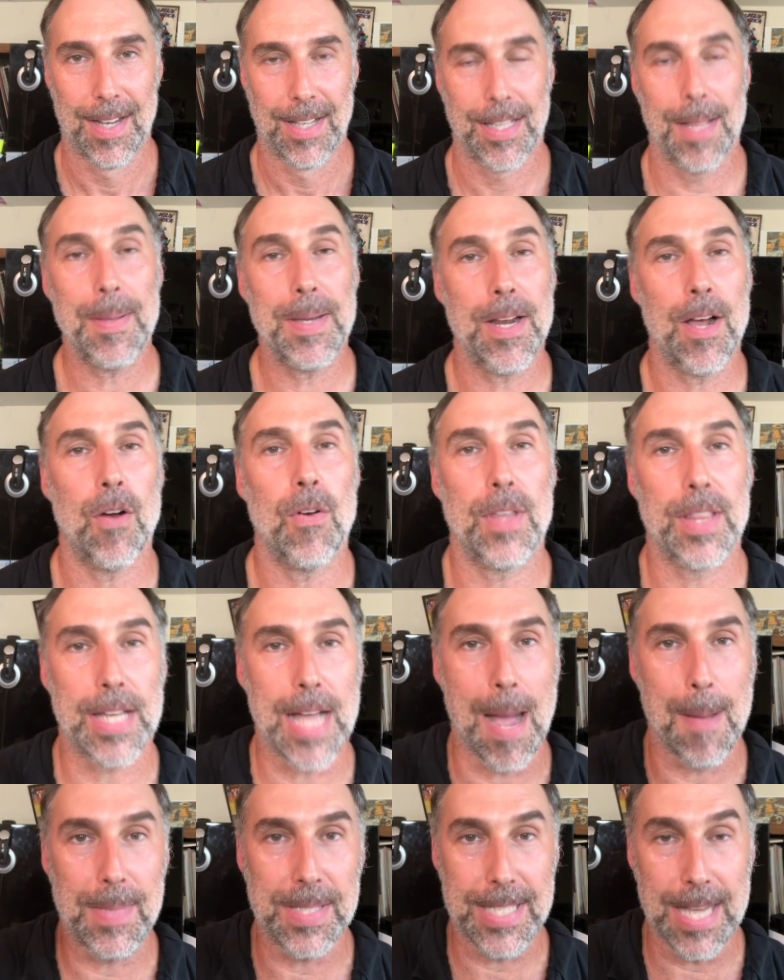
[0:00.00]
Let me know in the
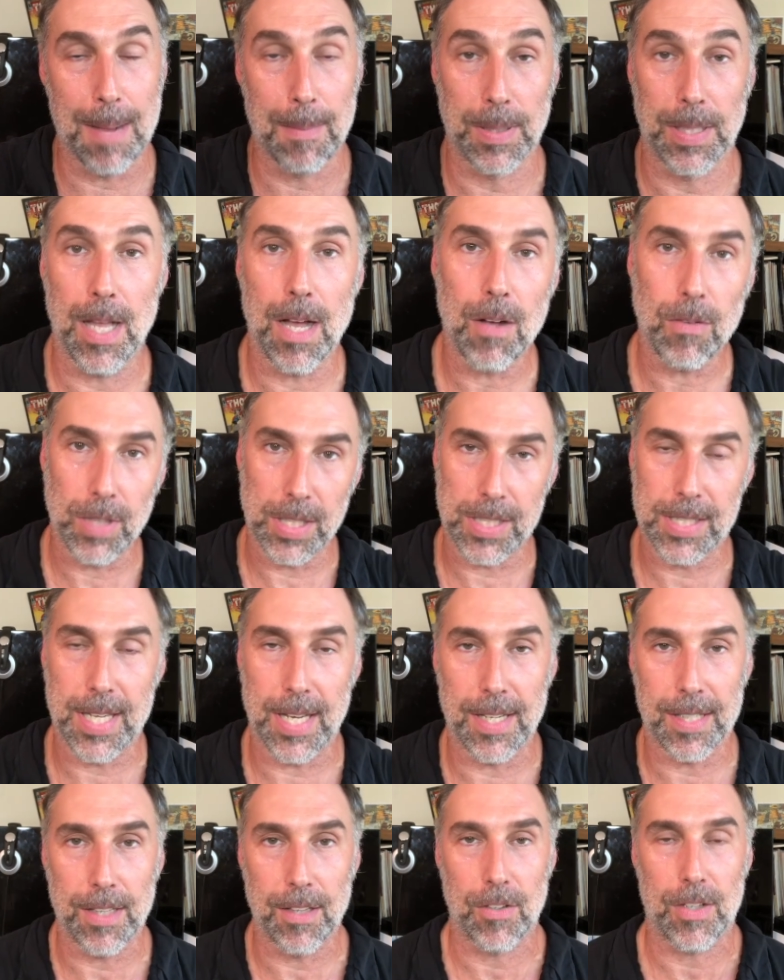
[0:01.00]
comments down below. Let's
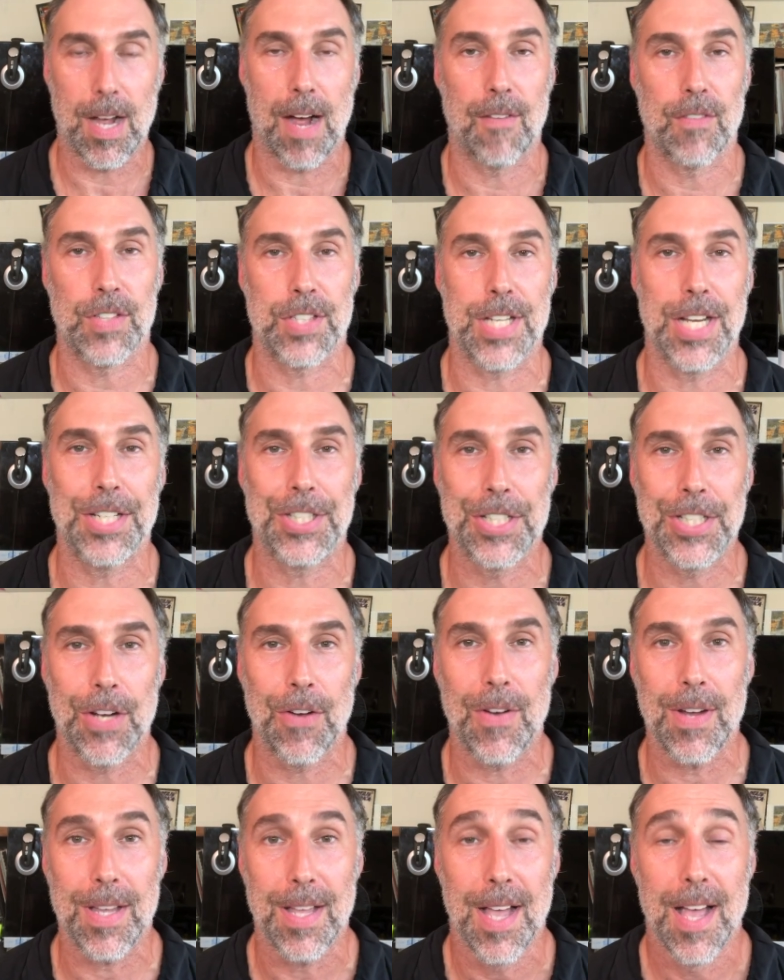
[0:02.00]
get a little conversation
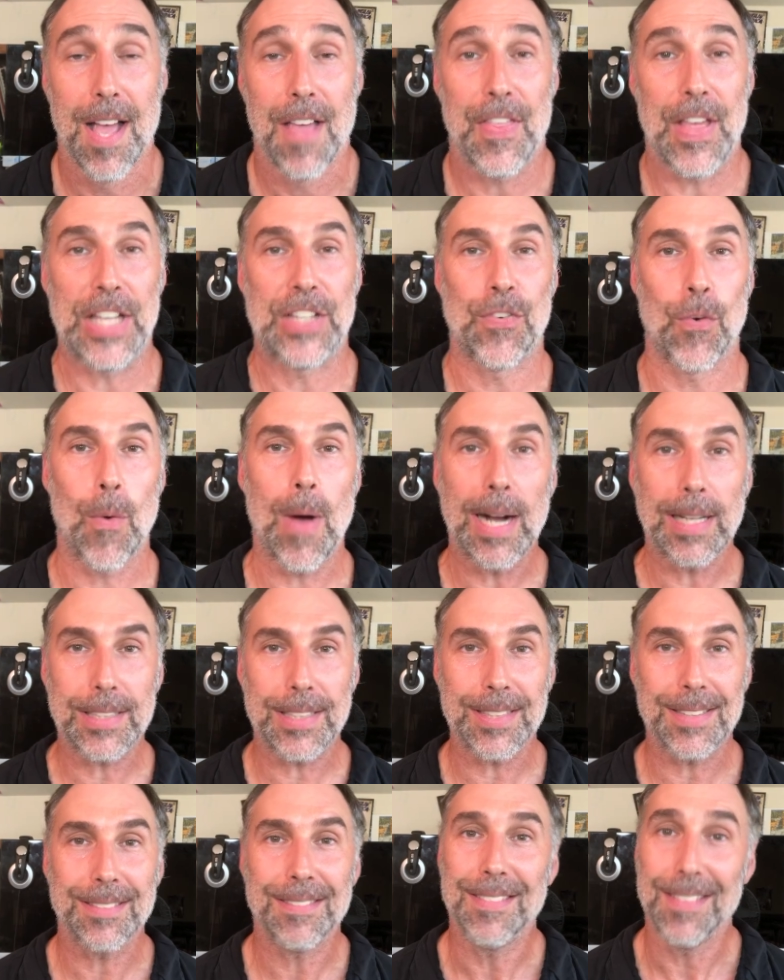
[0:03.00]
going. Thanks for
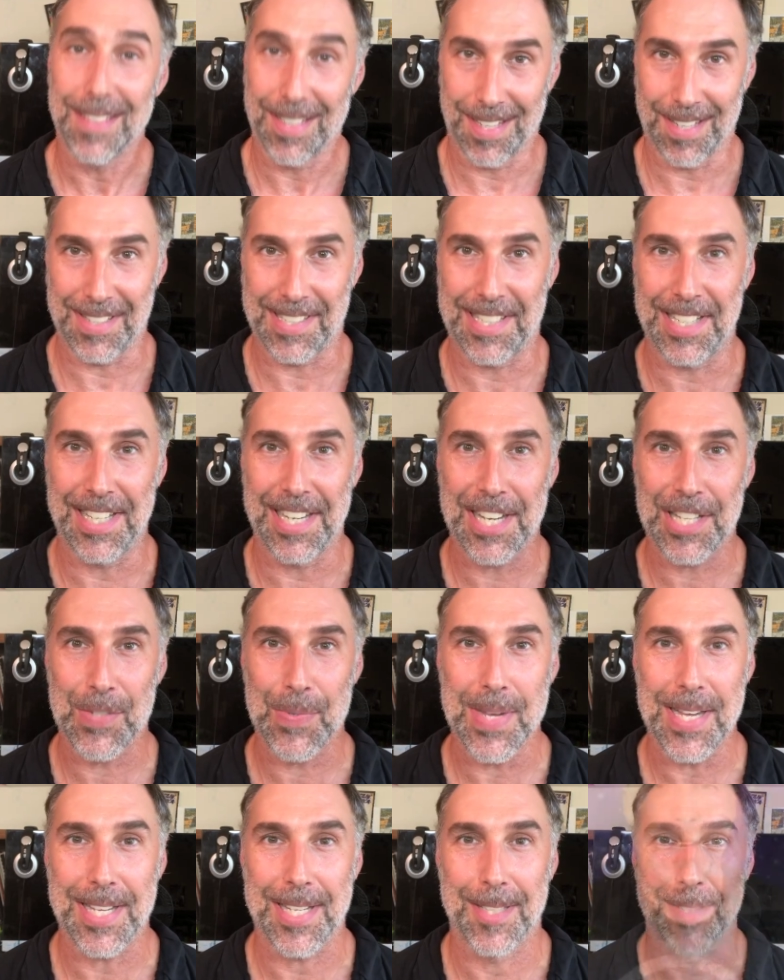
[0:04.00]
watching, and I'll see you next week.